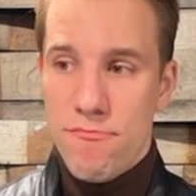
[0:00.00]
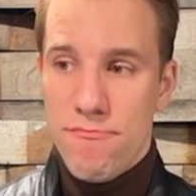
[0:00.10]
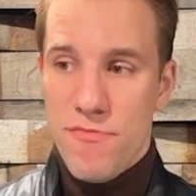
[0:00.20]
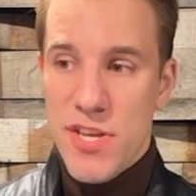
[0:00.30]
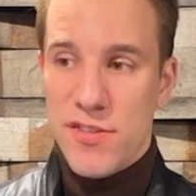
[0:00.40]

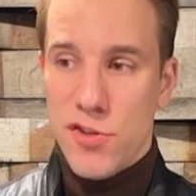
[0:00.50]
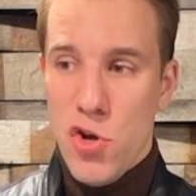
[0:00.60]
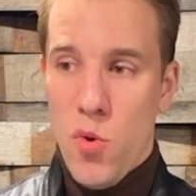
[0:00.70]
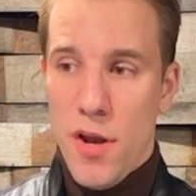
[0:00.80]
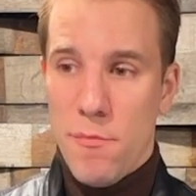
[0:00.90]
this
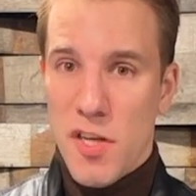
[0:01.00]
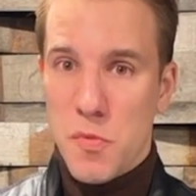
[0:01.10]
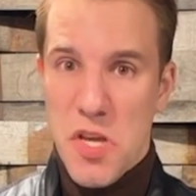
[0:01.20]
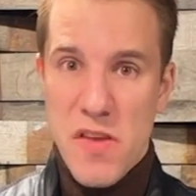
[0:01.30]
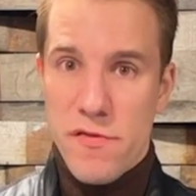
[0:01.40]
new one must
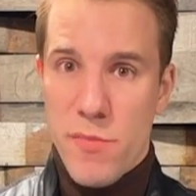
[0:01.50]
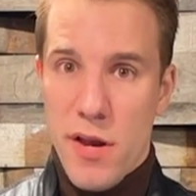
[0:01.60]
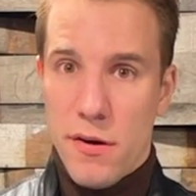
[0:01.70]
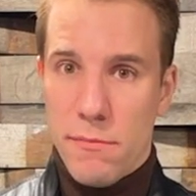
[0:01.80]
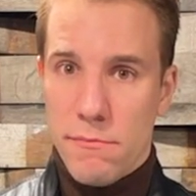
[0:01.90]
be even
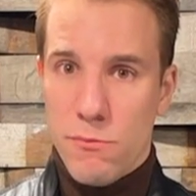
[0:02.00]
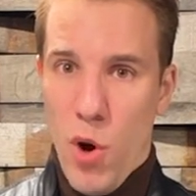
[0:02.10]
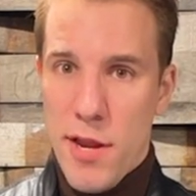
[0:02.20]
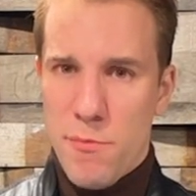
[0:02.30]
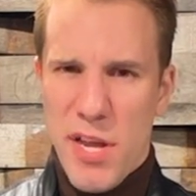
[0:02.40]
better,
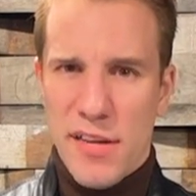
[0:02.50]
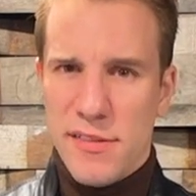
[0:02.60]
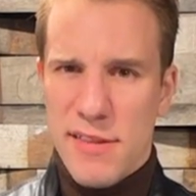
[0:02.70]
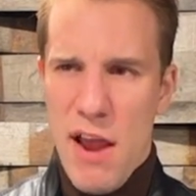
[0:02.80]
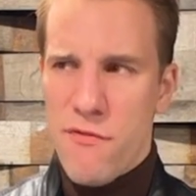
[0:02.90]
right?
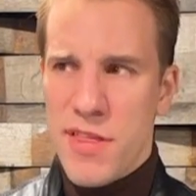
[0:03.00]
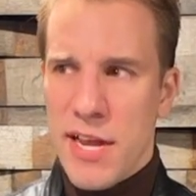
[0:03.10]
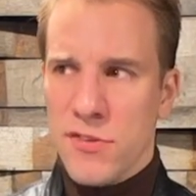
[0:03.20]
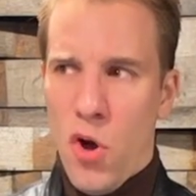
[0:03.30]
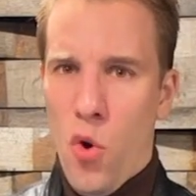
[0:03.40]
Because everything
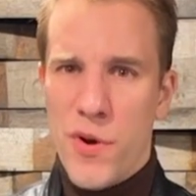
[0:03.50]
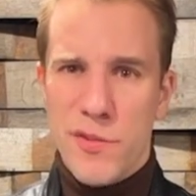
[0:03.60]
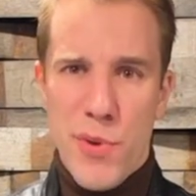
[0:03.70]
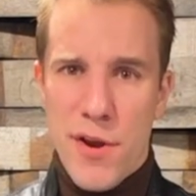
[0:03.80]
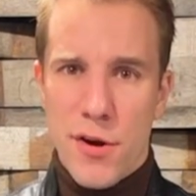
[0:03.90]
is always
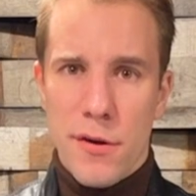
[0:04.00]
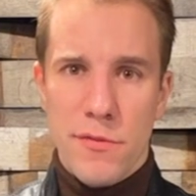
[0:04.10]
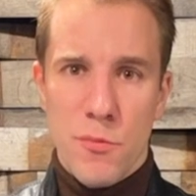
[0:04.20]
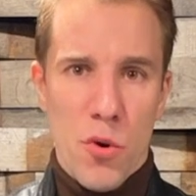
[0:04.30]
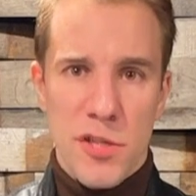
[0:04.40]
better
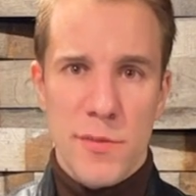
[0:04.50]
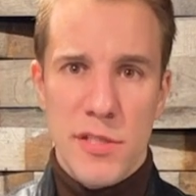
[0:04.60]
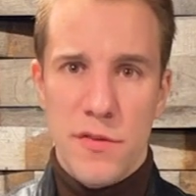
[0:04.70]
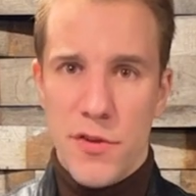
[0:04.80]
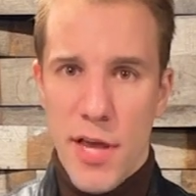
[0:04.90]
the more
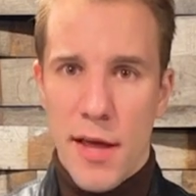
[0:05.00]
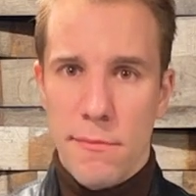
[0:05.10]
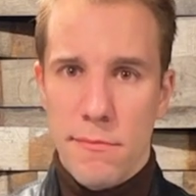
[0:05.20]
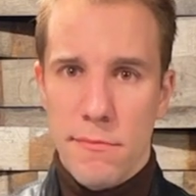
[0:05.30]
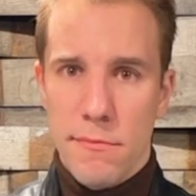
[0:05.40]
expensive you get.
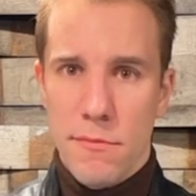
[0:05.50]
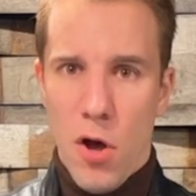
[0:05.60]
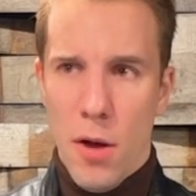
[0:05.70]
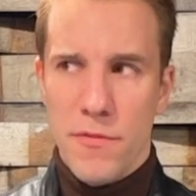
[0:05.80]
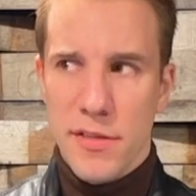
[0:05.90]

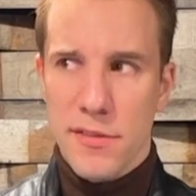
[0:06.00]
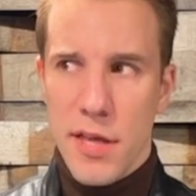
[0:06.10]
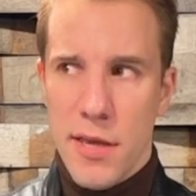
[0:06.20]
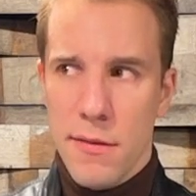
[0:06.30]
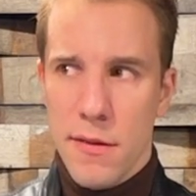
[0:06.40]

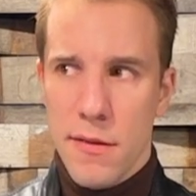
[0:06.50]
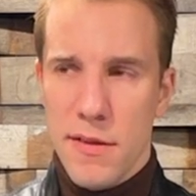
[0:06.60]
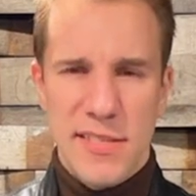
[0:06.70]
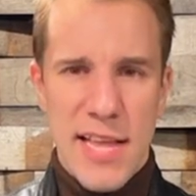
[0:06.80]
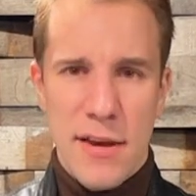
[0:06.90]
Obviously.
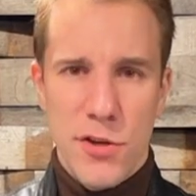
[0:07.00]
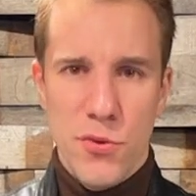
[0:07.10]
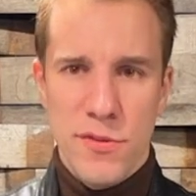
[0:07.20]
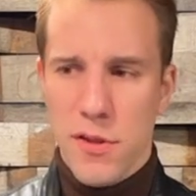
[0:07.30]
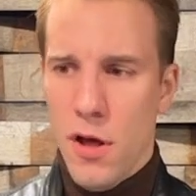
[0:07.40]
Isn't that
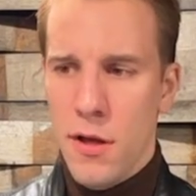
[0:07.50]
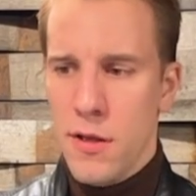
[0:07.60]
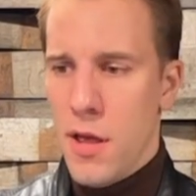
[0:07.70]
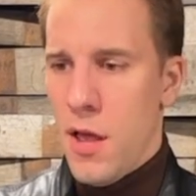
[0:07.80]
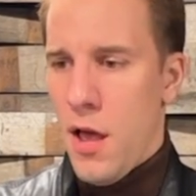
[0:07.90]
Newton's law?
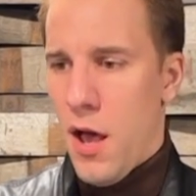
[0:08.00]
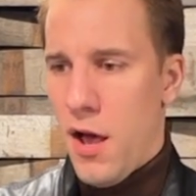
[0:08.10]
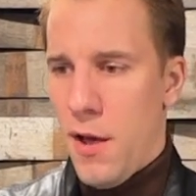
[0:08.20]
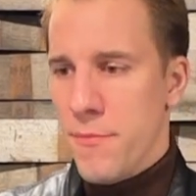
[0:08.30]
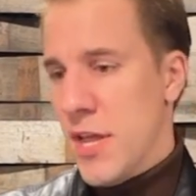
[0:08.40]

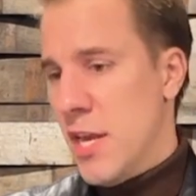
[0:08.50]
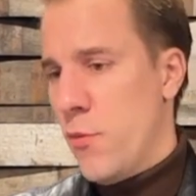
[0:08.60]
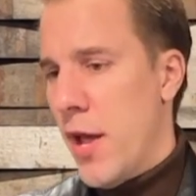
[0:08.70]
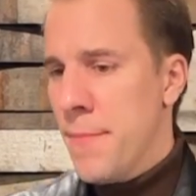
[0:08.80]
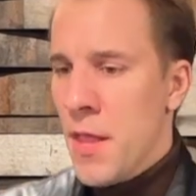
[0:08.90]

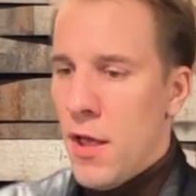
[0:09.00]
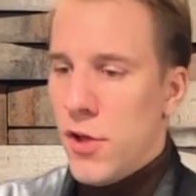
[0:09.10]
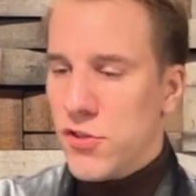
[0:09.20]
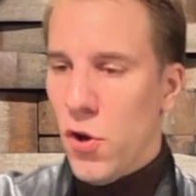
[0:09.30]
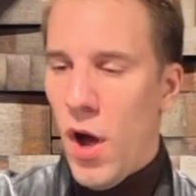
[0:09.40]
Anyway,
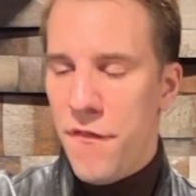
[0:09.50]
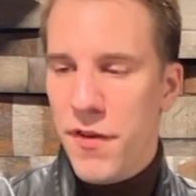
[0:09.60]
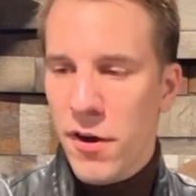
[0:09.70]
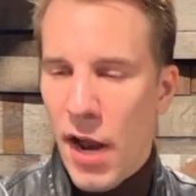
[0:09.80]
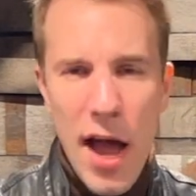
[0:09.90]
so I
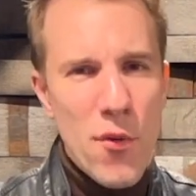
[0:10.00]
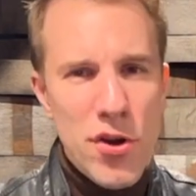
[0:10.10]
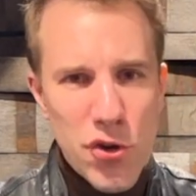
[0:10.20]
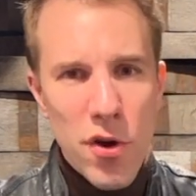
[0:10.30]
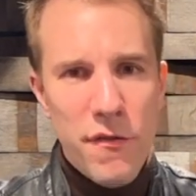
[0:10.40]
figured I would
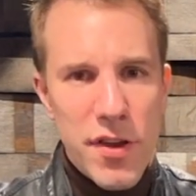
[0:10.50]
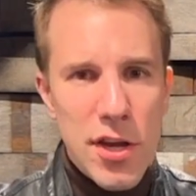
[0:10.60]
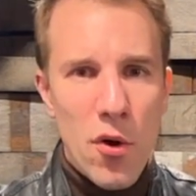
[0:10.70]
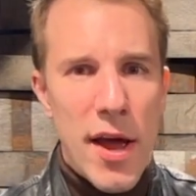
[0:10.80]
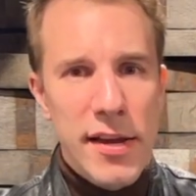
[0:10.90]
do a
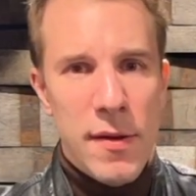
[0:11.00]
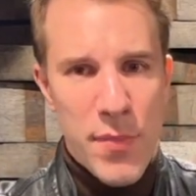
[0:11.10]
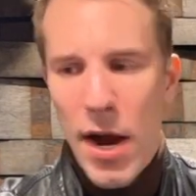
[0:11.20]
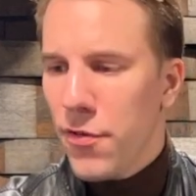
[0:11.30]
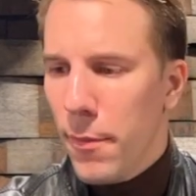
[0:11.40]
video and
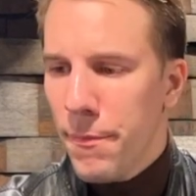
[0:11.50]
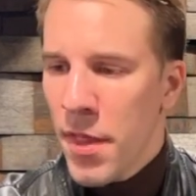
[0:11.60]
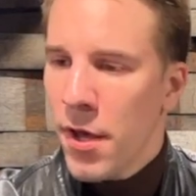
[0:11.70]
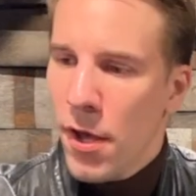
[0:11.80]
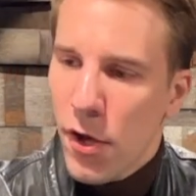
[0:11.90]
compare them.
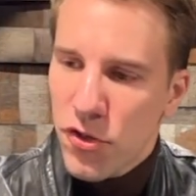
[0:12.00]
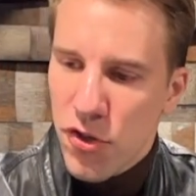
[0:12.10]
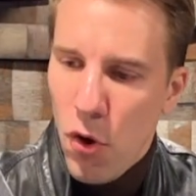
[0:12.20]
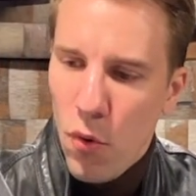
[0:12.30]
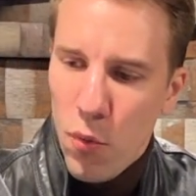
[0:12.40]

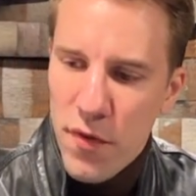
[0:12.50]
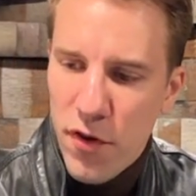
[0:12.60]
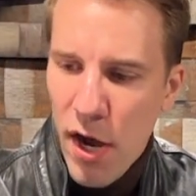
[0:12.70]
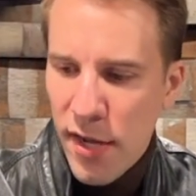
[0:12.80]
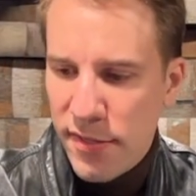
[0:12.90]
So we've
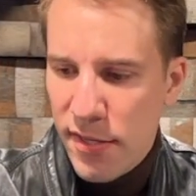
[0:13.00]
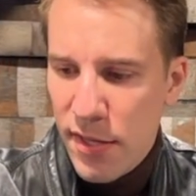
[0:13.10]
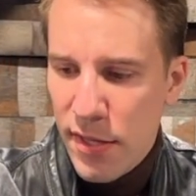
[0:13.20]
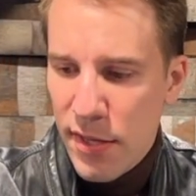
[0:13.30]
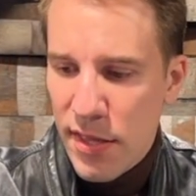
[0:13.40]
got
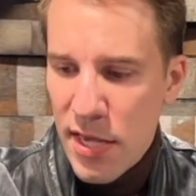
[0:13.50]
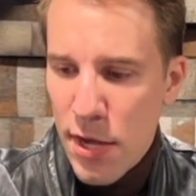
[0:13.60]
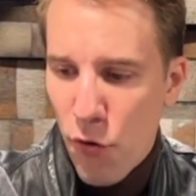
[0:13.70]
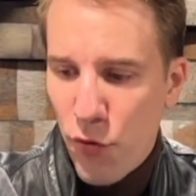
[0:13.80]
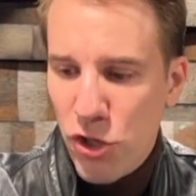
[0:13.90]
the
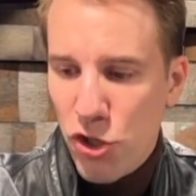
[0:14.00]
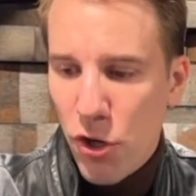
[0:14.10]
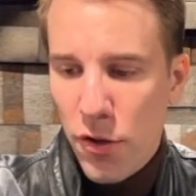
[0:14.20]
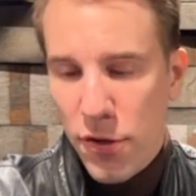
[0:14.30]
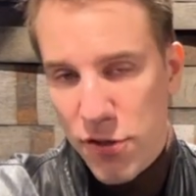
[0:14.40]

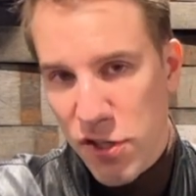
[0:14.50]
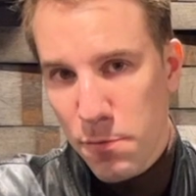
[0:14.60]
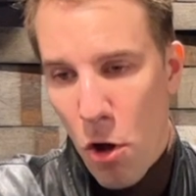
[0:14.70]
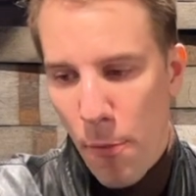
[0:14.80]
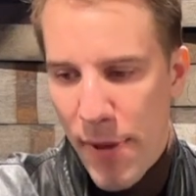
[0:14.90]
original
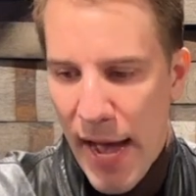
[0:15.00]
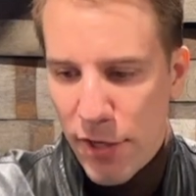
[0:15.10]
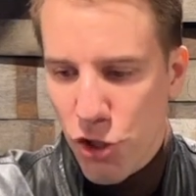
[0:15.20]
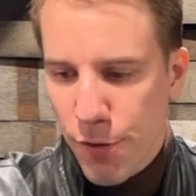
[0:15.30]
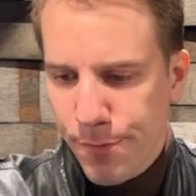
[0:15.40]
small batch,